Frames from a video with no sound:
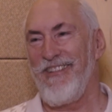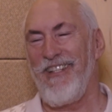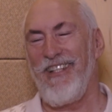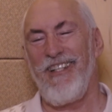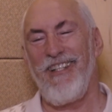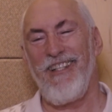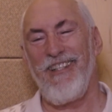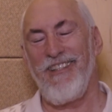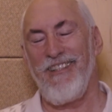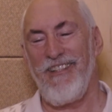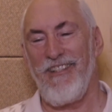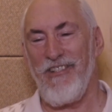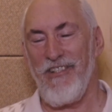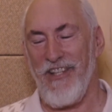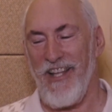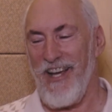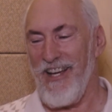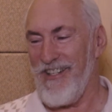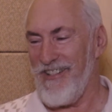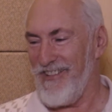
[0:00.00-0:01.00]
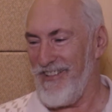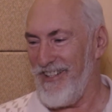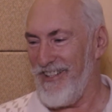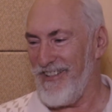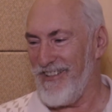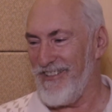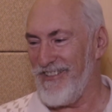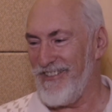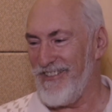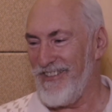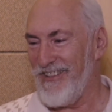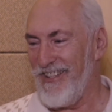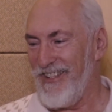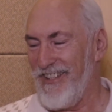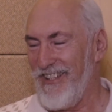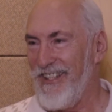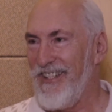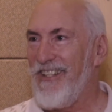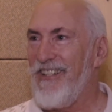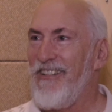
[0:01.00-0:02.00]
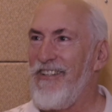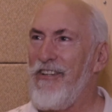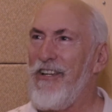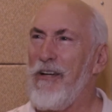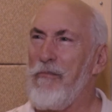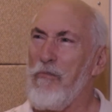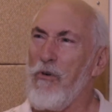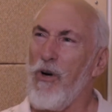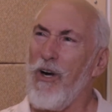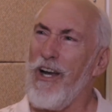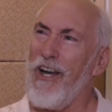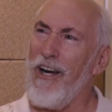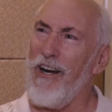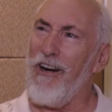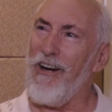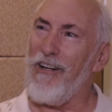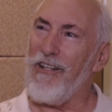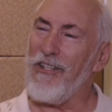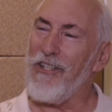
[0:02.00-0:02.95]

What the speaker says: Yeah, there's that, yeah. You got more hair,